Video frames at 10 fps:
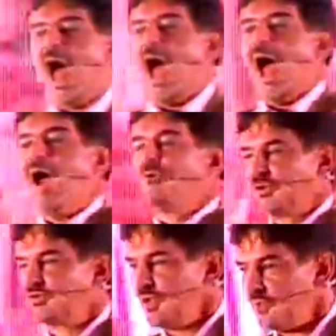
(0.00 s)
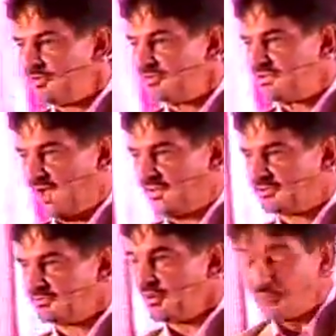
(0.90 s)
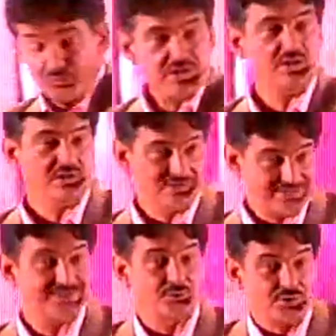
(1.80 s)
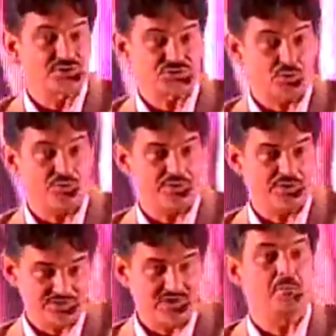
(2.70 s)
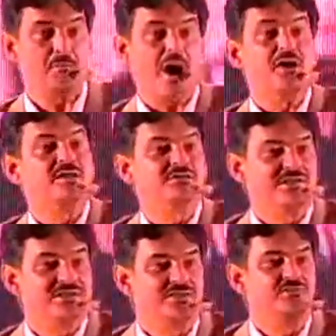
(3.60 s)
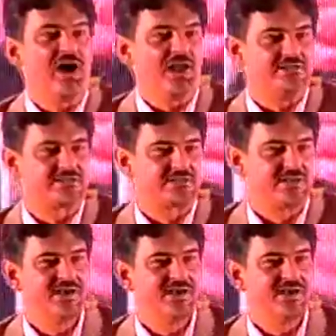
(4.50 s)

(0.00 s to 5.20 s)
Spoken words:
I want to help these guys. This is a real story. It's not a marketing device.